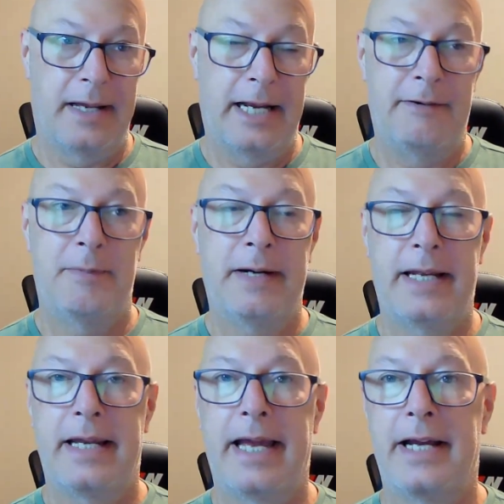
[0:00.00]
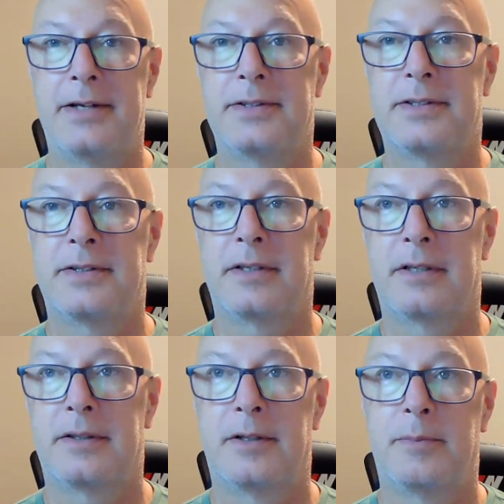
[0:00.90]
Everybody has
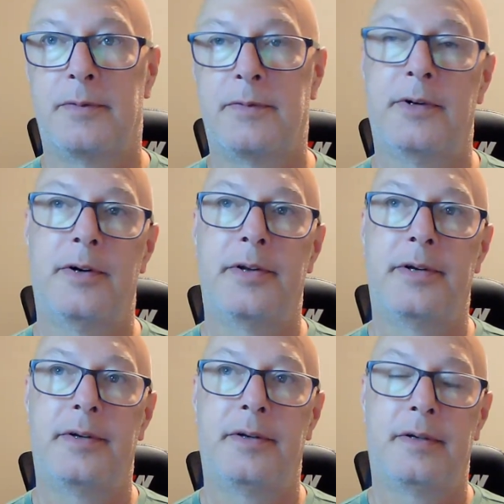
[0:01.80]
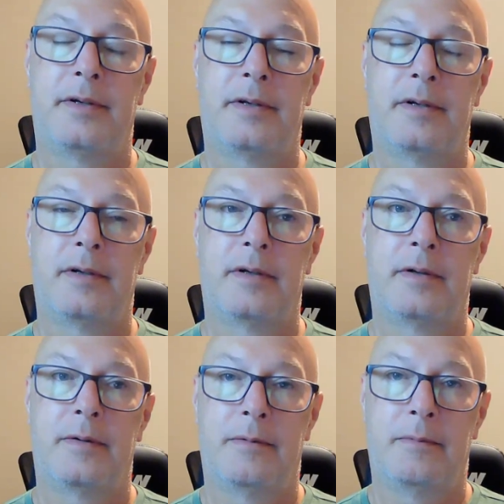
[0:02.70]
their preferred
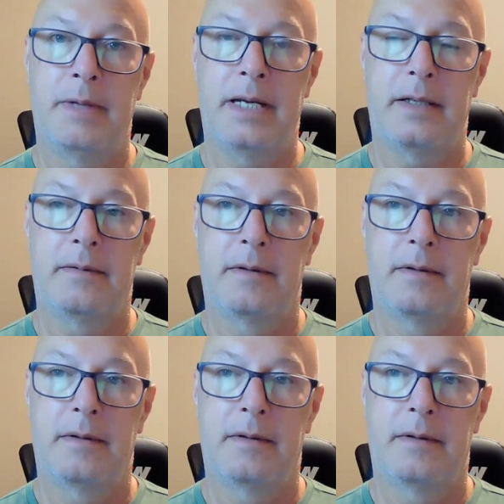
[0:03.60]
meat.